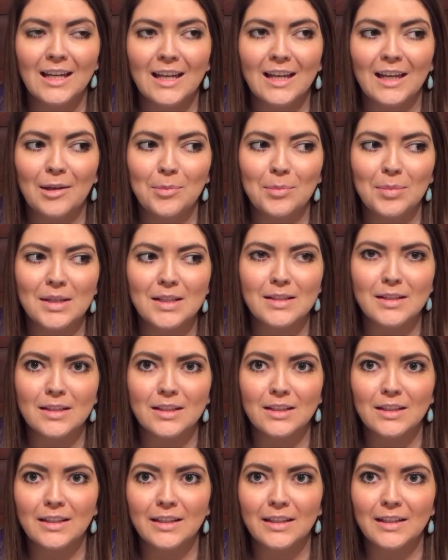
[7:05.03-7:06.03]
and
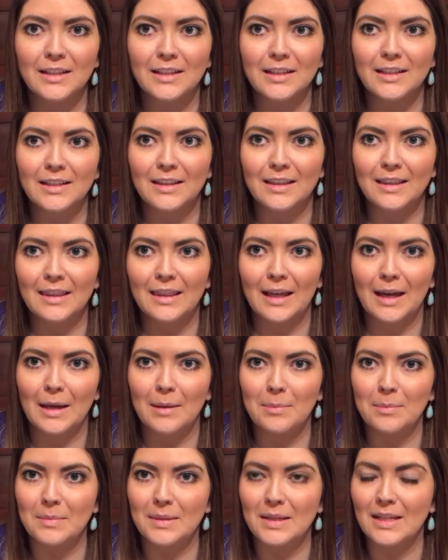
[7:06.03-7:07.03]
basically
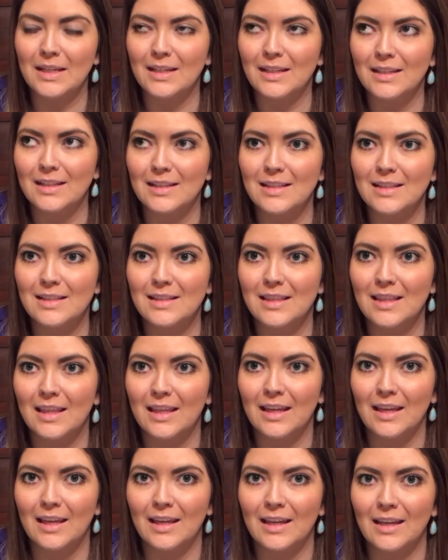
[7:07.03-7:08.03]
that means
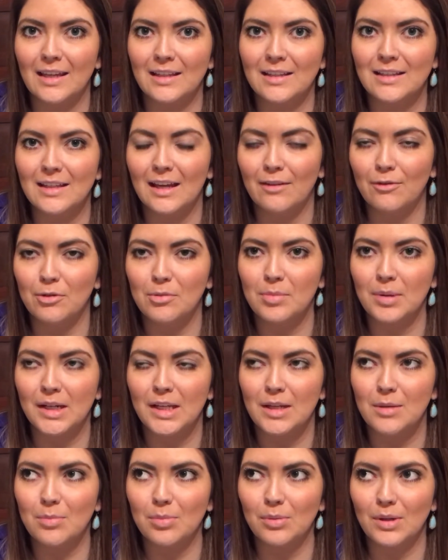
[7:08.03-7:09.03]
that
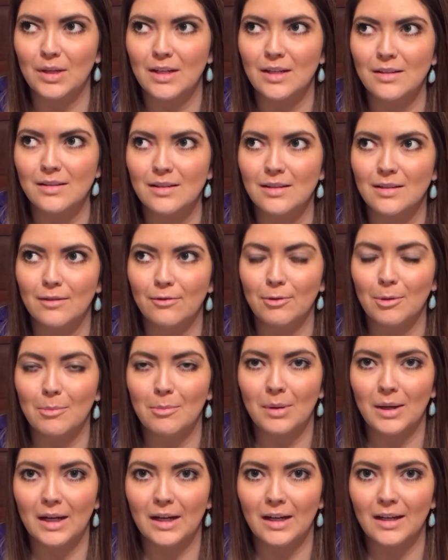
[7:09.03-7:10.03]
everybody brings a
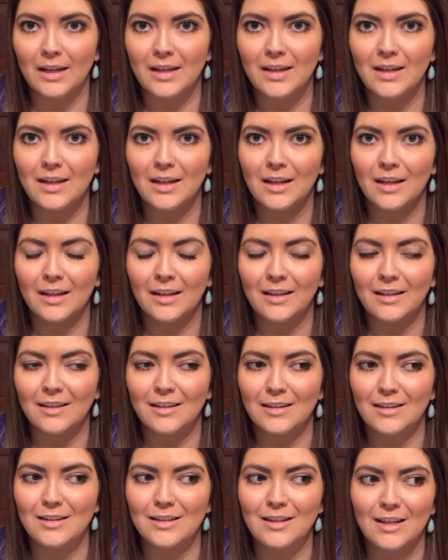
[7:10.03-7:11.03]
different pie,
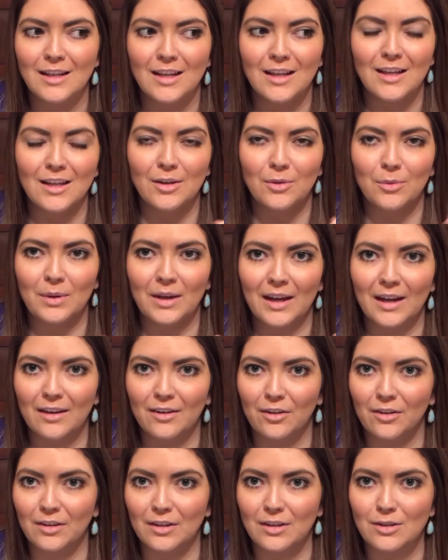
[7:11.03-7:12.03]
and we had
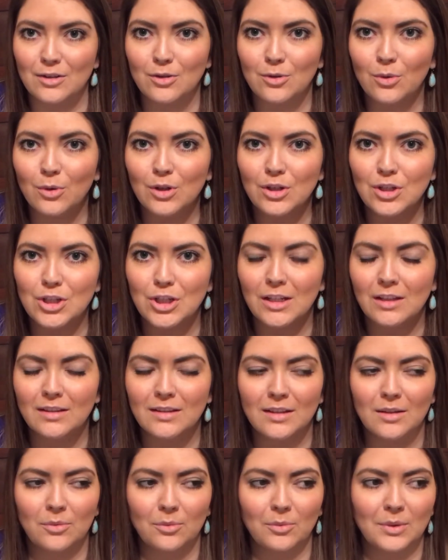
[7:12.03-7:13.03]
all these score
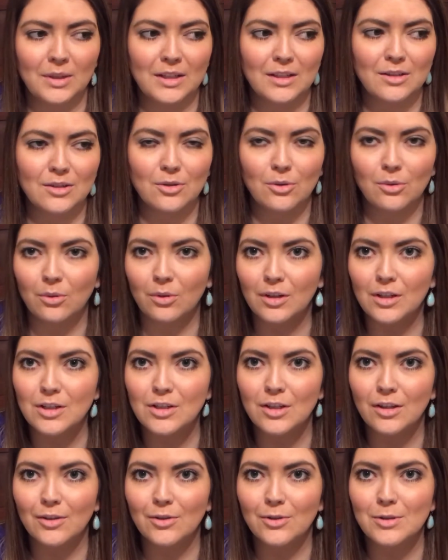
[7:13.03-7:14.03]
sheets, and we scored
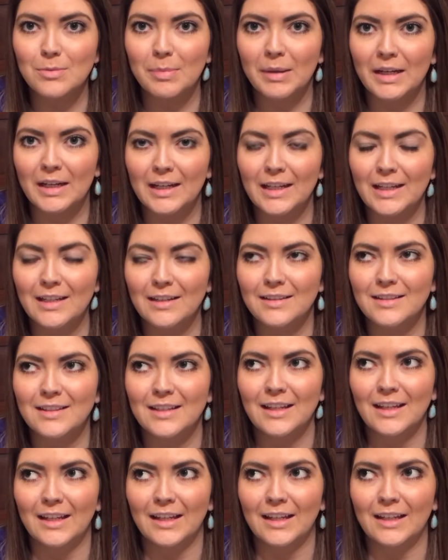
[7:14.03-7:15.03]
each other's pies,
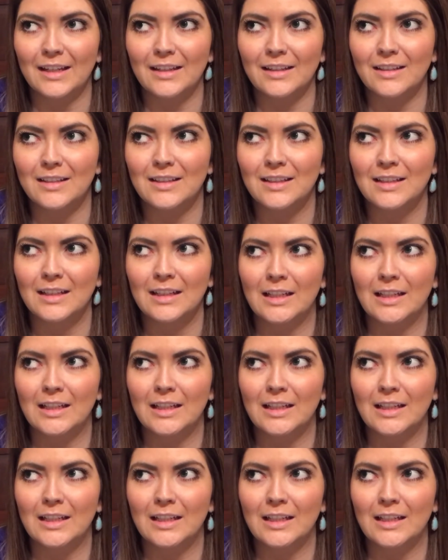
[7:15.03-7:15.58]
and